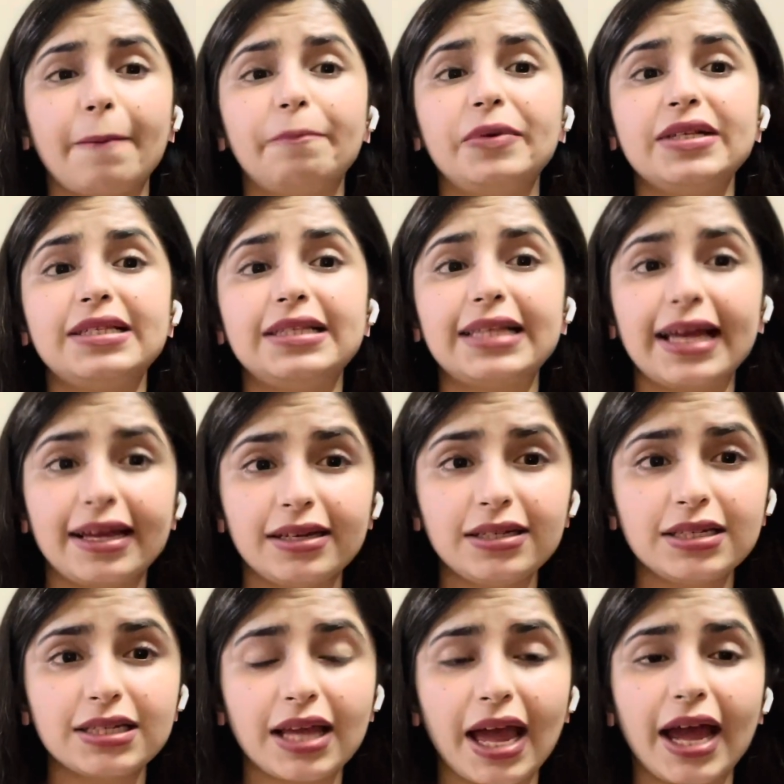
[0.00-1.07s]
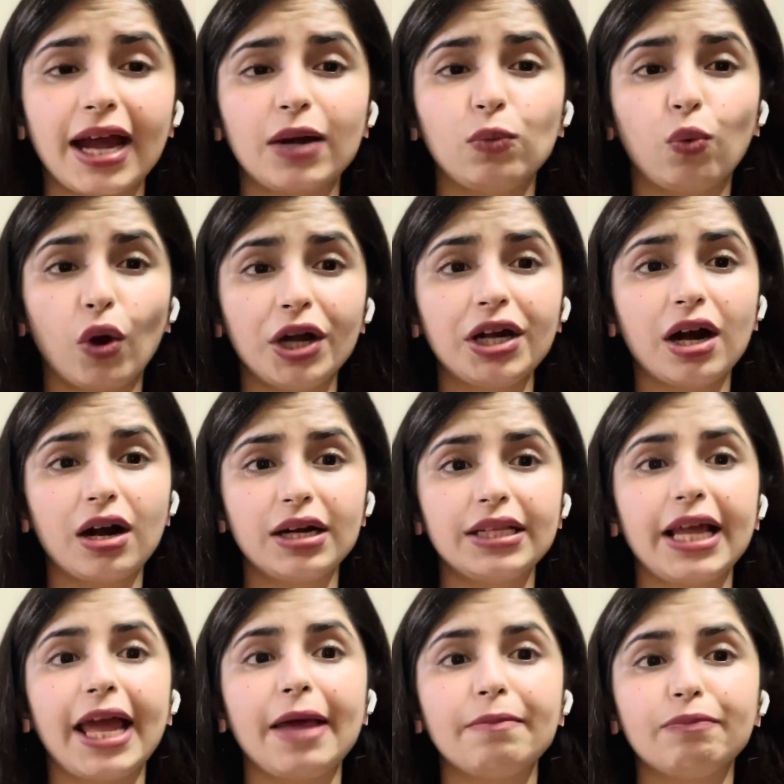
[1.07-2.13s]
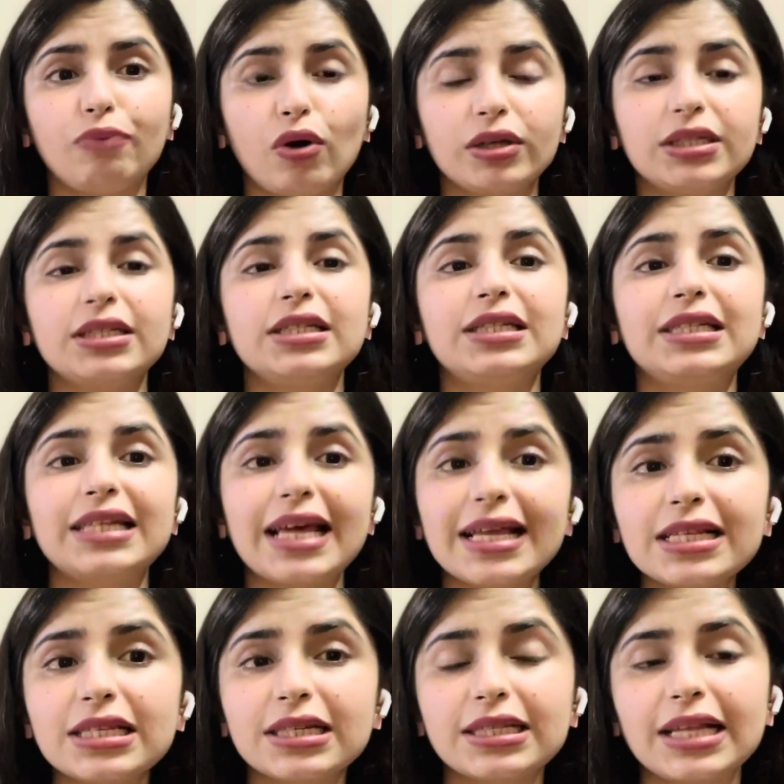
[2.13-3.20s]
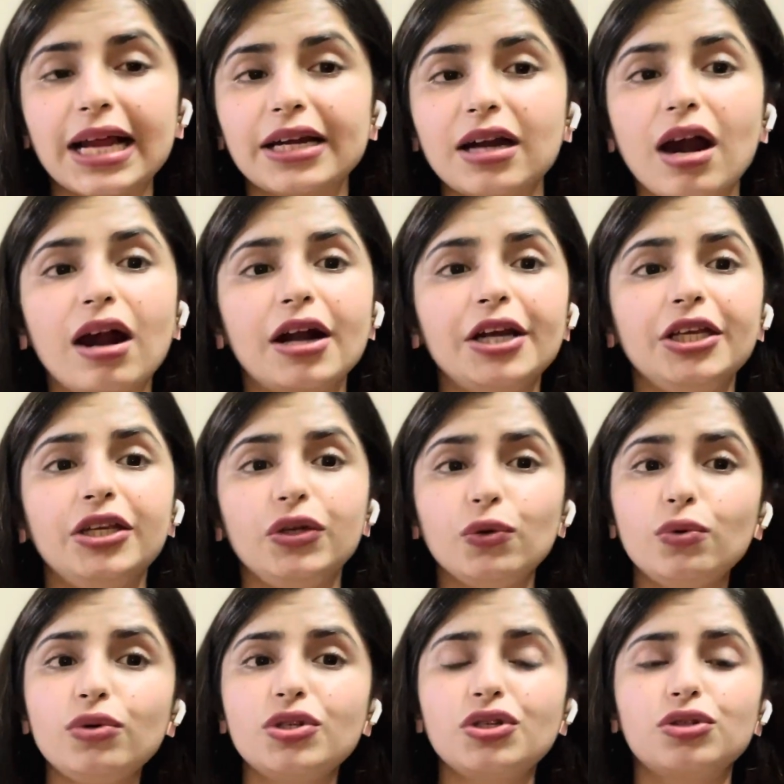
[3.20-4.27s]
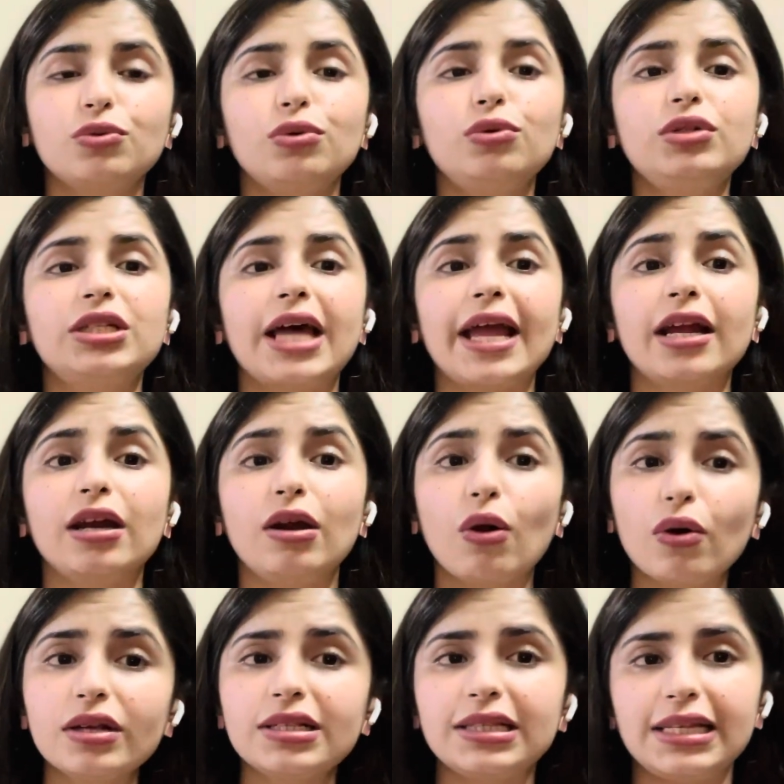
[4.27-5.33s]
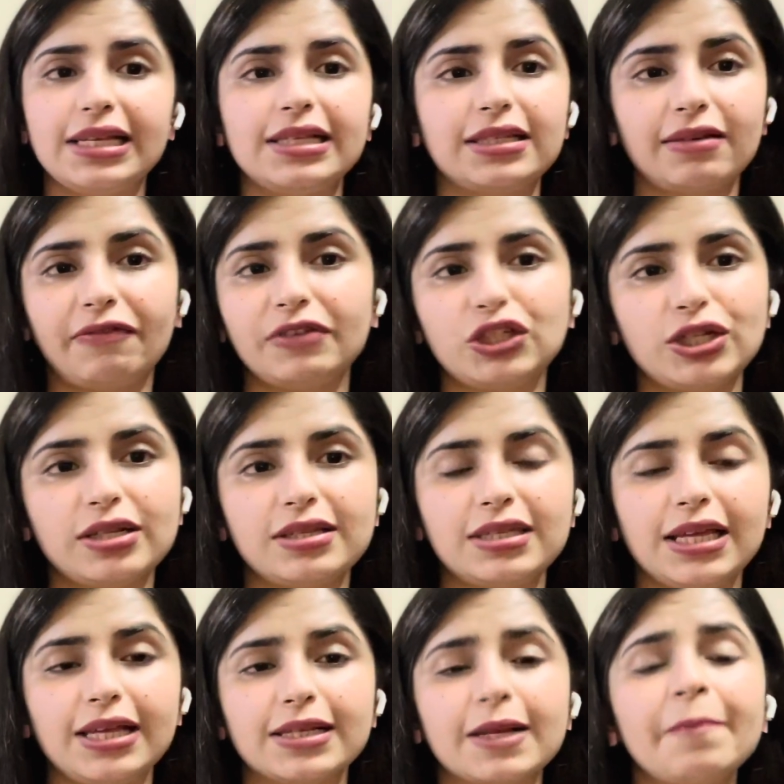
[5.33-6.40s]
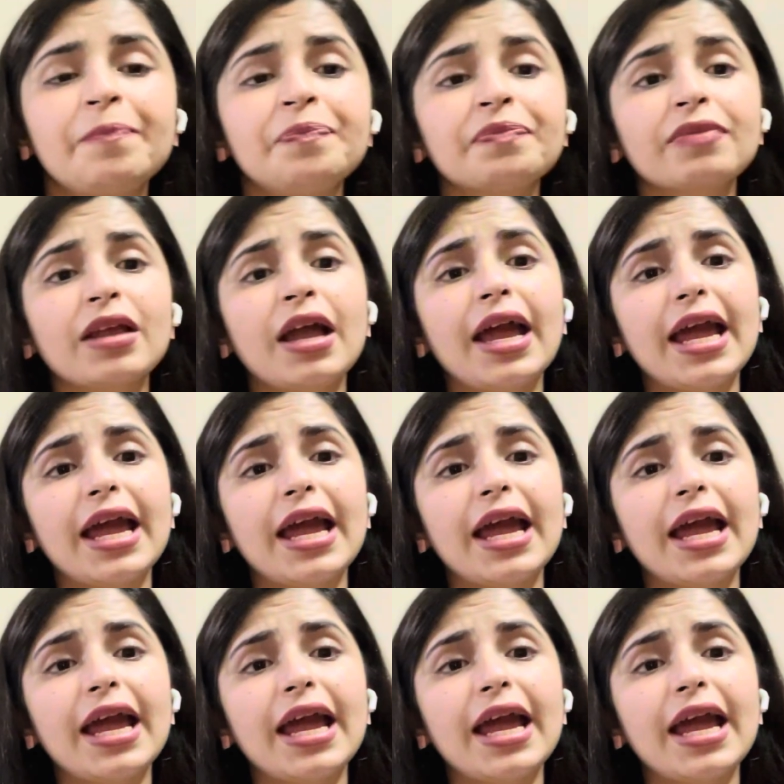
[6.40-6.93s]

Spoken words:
present and what are the important tests that are used to diagnose these deficiencies.